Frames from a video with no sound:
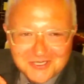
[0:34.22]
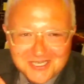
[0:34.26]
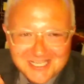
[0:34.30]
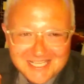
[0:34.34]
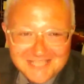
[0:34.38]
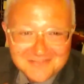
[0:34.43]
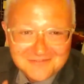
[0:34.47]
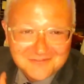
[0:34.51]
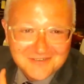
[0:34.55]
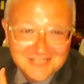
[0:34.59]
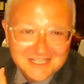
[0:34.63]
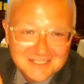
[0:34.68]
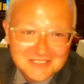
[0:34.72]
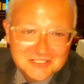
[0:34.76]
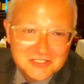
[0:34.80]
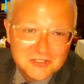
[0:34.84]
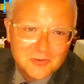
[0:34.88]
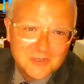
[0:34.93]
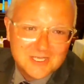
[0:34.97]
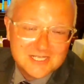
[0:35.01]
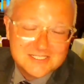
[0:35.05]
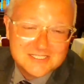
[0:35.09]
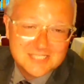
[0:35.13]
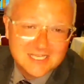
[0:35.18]
Good evening,
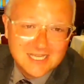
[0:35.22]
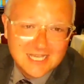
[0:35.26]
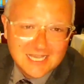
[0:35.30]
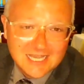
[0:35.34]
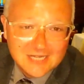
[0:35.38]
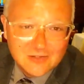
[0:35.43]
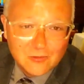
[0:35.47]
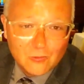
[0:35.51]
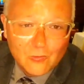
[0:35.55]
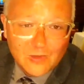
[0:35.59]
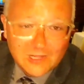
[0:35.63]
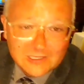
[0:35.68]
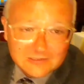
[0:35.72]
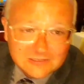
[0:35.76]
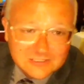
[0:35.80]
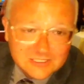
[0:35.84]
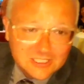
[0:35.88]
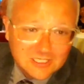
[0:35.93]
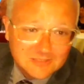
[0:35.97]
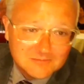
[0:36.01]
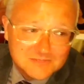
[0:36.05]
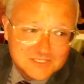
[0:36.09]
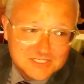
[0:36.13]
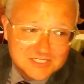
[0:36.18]
Twitter, and
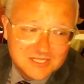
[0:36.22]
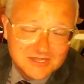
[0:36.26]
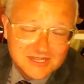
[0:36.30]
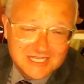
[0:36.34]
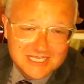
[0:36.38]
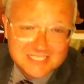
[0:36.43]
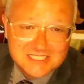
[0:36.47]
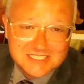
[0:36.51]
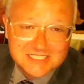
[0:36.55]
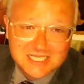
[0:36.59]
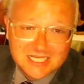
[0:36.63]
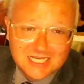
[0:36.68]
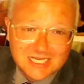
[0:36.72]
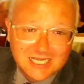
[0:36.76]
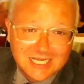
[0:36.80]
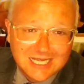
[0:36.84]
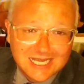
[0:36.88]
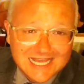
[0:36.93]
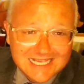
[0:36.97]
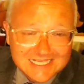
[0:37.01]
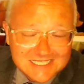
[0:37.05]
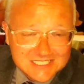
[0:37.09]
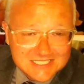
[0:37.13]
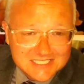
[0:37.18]
welcome to this
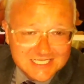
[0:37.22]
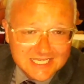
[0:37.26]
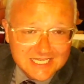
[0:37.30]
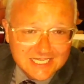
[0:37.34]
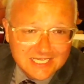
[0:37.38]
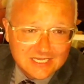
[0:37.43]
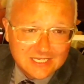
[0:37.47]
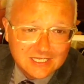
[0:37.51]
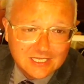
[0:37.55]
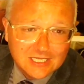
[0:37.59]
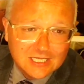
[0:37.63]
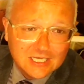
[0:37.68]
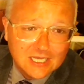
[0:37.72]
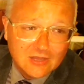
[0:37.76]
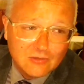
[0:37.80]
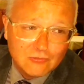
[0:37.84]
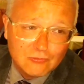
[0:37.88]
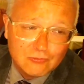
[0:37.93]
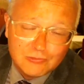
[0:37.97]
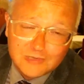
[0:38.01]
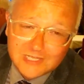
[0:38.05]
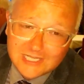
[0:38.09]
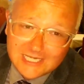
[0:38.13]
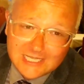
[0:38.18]
classic,
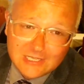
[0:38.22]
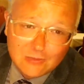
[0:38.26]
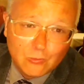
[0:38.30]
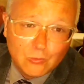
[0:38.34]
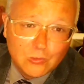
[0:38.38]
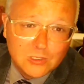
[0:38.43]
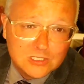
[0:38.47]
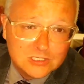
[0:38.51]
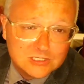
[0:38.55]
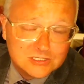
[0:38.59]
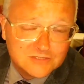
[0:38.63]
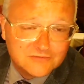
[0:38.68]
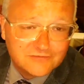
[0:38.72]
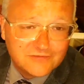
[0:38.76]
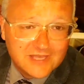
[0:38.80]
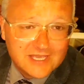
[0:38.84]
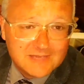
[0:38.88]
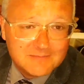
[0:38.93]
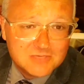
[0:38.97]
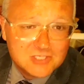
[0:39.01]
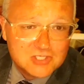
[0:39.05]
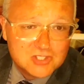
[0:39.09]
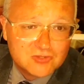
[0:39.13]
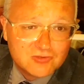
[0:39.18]
really
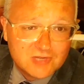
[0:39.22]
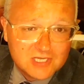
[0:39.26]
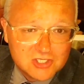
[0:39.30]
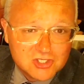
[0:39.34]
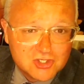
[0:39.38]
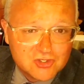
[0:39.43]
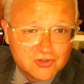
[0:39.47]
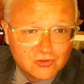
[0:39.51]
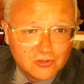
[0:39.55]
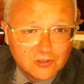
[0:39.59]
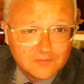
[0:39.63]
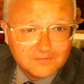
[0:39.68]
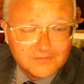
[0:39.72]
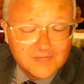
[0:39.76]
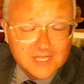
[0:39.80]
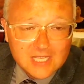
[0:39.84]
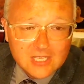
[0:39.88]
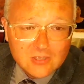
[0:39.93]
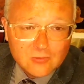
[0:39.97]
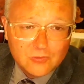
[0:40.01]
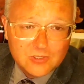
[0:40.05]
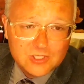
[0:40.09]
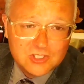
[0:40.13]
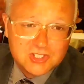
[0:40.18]
world-famous restaurant,
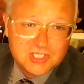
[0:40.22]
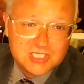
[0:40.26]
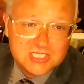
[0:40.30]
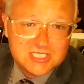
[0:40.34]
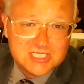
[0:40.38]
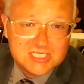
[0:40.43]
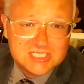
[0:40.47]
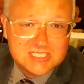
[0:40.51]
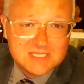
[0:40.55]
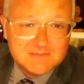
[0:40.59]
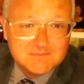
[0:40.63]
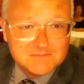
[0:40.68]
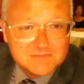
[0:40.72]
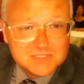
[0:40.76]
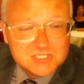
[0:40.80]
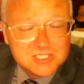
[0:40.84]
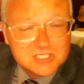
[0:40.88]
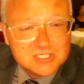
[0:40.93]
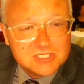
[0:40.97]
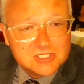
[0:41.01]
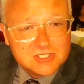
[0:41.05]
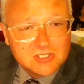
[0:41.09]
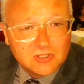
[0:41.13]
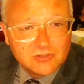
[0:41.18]
which is
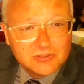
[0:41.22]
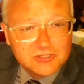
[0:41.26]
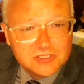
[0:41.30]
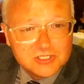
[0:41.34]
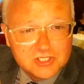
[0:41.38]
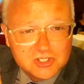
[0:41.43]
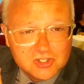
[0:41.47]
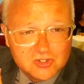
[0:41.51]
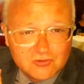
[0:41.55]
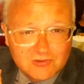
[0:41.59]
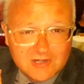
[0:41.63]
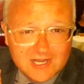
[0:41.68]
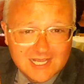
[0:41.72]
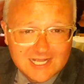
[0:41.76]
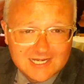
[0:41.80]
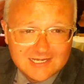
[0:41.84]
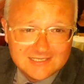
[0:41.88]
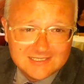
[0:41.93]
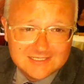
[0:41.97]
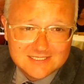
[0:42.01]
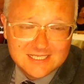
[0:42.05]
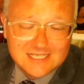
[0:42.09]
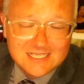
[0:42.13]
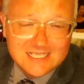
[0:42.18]
Simpson's on the
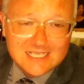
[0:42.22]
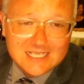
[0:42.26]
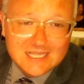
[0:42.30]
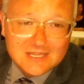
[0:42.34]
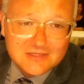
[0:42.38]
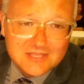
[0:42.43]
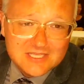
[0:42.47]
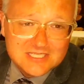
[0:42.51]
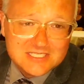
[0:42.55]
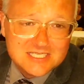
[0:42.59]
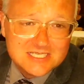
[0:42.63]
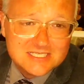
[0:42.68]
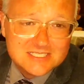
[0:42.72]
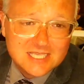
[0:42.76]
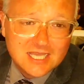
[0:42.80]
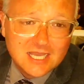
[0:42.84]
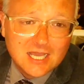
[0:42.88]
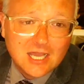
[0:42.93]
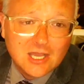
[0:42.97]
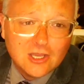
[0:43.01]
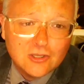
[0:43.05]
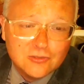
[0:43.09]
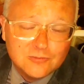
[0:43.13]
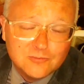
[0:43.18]
Strand. This is
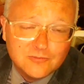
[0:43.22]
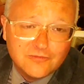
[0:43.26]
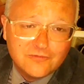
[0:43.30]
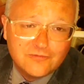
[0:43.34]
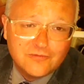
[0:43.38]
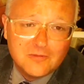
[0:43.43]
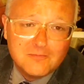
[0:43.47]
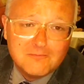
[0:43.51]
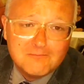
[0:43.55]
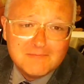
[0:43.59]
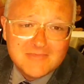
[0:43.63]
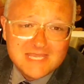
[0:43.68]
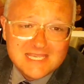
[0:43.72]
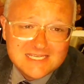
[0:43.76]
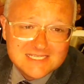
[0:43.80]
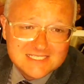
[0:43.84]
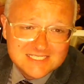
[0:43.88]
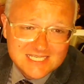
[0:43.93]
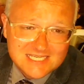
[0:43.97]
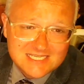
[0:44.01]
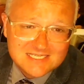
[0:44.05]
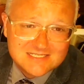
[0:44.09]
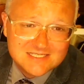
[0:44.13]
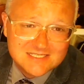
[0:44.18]
a home for
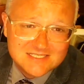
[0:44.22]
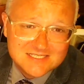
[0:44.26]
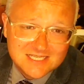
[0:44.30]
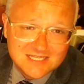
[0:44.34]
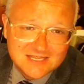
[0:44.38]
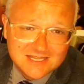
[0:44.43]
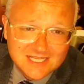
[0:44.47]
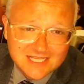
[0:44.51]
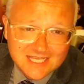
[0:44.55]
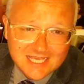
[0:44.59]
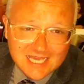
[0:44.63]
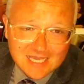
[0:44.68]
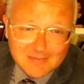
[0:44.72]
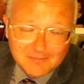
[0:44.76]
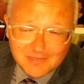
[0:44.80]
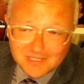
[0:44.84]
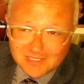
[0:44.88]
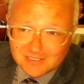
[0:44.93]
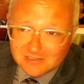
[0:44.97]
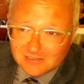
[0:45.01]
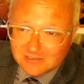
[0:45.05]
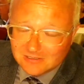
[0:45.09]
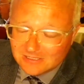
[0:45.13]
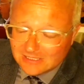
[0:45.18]
meat eaters in the
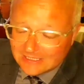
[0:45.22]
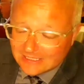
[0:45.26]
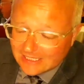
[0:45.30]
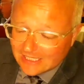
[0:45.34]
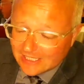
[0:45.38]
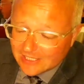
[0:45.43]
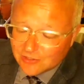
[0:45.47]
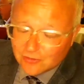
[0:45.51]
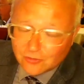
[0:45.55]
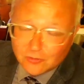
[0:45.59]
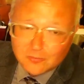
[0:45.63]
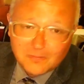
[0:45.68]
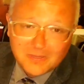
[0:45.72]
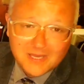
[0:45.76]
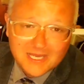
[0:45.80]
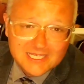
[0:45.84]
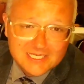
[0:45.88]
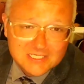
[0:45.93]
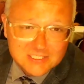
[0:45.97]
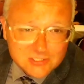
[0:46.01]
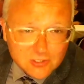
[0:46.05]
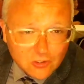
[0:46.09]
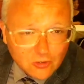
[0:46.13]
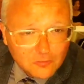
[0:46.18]
capital. You'll
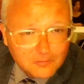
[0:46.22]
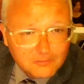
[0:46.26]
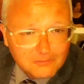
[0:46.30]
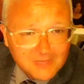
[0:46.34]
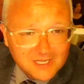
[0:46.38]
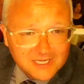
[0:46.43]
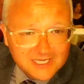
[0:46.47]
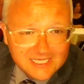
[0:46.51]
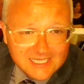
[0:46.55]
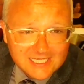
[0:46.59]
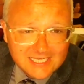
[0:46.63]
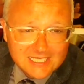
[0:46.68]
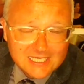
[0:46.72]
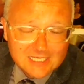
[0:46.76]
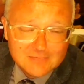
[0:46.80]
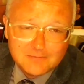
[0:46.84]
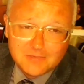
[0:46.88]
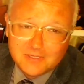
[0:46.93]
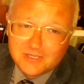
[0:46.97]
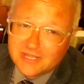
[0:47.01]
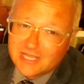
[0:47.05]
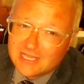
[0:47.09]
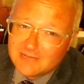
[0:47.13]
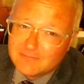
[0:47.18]
pay top money
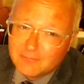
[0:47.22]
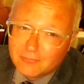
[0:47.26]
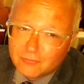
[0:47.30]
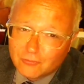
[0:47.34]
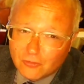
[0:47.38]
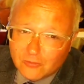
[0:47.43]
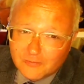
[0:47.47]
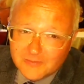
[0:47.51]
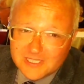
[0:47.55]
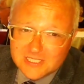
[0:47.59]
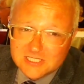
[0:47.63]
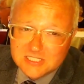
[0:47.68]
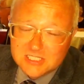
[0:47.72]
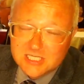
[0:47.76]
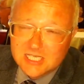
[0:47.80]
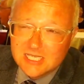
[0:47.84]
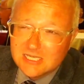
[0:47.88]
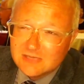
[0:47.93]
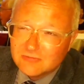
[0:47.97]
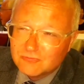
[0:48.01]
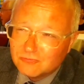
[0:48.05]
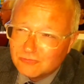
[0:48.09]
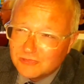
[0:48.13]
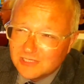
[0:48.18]
here, but they promise
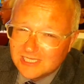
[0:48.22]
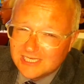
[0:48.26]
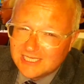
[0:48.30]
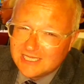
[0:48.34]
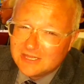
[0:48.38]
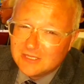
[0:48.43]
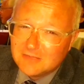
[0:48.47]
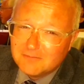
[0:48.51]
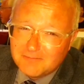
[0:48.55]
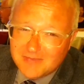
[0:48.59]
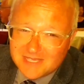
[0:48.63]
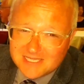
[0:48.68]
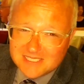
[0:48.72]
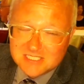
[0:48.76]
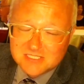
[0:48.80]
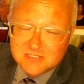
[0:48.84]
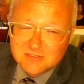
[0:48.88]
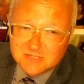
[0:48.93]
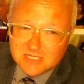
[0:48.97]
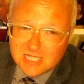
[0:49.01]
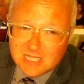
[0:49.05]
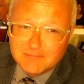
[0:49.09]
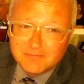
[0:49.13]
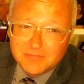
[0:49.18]
really
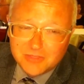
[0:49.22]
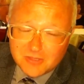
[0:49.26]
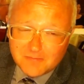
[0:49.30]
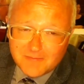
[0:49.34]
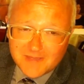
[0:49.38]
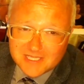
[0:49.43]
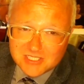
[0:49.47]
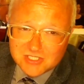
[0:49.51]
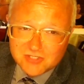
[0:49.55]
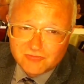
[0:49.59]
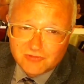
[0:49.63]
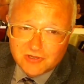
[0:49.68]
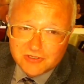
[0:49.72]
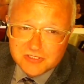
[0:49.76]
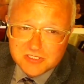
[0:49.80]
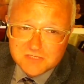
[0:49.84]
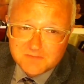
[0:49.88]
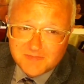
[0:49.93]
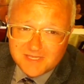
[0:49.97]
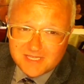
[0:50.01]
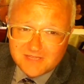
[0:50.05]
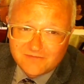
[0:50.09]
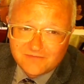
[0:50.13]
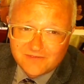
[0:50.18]
the best
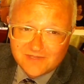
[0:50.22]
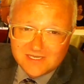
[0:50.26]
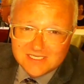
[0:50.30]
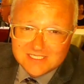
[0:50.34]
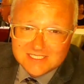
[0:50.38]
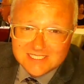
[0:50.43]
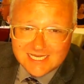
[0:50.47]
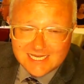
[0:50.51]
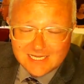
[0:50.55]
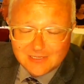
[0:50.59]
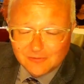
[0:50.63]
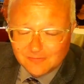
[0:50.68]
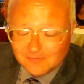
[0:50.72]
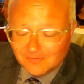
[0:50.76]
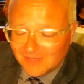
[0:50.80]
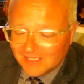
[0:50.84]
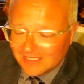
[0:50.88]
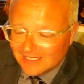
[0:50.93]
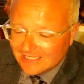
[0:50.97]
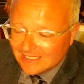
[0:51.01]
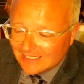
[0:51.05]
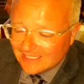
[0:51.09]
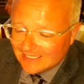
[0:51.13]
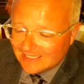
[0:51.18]
roast beef in town.
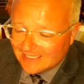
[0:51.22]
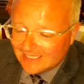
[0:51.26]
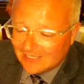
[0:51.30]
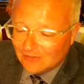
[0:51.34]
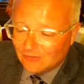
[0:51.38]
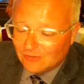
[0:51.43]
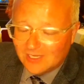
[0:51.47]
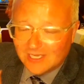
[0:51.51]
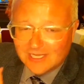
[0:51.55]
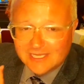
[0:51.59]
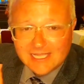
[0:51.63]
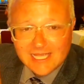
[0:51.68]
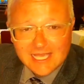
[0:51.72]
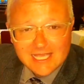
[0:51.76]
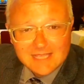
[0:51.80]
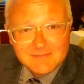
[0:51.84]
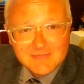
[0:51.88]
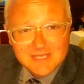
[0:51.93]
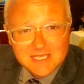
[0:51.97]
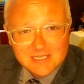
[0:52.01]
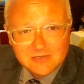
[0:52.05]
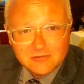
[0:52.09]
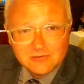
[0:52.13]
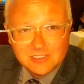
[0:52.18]
Now, I
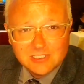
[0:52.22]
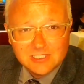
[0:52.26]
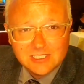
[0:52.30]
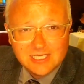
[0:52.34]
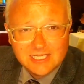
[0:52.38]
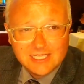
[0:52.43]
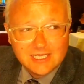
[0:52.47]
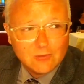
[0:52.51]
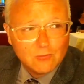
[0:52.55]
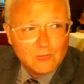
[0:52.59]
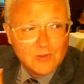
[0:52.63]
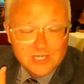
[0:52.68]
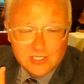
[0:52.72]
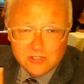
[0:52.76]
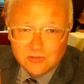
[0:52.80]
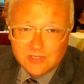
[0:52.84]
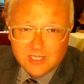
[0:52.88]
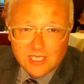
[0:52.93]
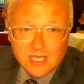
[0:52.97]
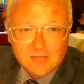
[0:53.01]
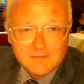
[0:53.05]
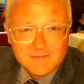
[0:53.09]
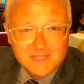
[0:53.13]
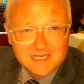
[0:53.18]
came here earlier. When
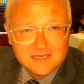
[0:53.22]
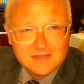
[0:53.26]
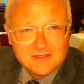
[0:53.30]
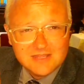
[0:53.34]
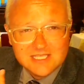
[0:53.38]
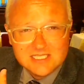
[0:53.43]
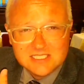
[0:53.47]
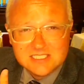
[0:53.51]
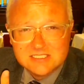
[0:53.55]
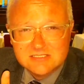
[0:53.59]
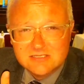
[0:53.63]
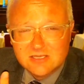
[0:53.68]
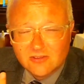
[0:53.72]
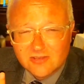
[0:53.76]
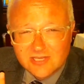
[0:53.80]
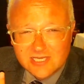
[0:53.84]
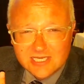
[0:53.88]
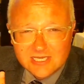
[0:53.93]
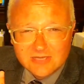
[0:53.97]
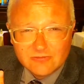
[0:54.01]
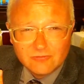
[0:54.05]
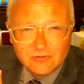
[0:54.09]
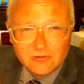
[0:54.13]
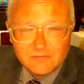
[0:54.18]
you come in, this
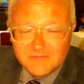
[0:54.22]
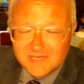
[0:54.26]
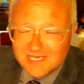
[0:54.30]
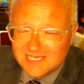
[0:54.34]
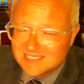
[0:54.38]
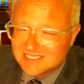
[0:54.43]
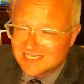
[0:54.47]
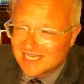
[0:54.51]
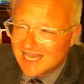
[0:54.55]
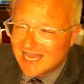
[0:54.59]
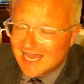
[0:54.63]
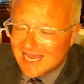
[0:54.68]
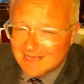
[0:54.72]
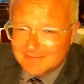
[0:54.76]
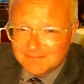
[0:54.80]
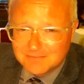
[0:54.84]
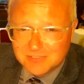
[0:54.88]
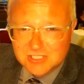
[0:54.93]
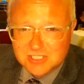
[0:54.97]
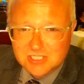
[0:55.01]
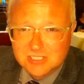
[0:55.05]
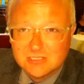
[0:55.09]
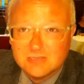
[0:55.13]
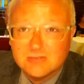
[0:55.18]
dining room is
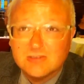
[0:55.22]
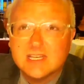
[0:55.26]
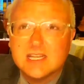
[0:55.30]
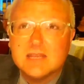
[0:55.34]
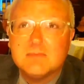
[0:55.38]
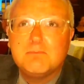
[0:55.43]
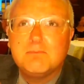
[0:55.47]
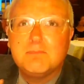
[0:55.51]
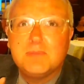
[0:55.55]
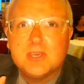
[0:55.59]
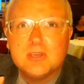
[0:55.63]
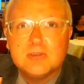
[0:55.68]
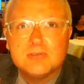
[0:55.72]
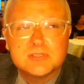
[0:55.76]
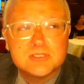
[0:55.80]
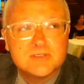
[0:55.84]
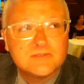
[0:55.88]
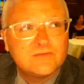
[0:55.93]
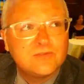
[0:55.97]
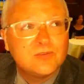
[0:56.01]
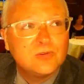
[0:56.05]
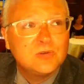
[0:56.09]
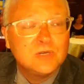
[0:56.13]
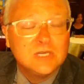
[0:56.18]
absolutely
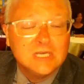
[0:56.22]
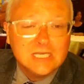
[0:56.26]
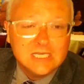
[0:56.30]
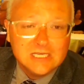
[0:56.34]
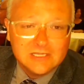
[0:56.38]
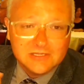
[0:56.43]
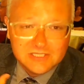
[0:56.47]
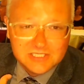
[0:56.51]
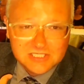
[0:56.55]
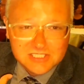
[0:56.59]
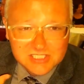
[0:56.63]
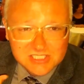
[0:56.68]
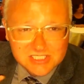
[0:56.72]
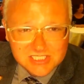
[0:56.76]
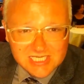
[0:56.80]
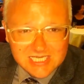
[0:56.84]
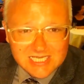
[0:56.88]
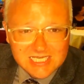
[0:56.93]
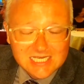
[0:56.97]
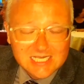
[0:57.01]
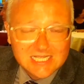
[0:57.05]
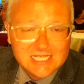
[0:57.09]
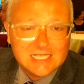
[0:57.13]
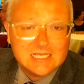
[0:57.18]
beautiful. The
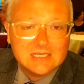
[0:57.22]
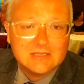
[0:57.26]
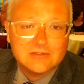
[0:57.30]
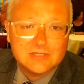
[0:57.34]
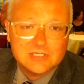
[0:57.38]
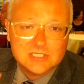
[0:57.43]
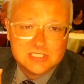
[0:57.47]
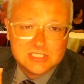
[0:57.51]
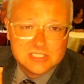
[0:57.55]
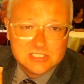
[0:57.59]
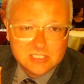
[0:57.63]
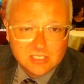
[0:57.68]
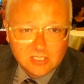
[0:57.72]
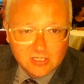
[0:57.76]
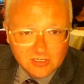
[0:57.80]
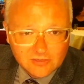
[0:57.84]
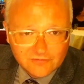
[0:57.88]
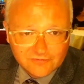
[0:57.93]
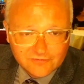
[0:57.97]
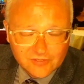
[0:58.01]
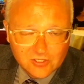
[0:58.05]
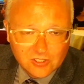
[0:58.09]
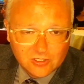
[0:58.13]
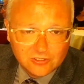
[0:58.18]
ceiling, the
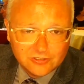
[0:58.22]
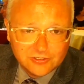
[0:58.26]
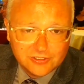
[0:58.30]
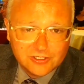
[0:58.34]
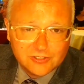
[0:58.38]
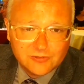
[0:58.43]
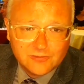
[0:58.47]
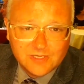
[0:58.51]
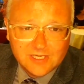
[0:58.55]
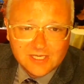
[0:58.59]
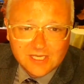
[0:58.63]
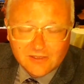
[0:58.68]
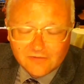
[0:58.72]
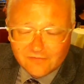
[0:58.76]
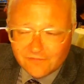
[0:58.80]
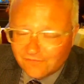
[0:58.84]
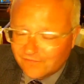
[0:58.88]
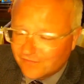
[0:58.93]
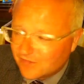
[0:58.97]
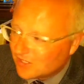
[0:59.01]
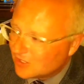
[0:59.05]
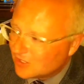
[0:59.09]
staff can't do enough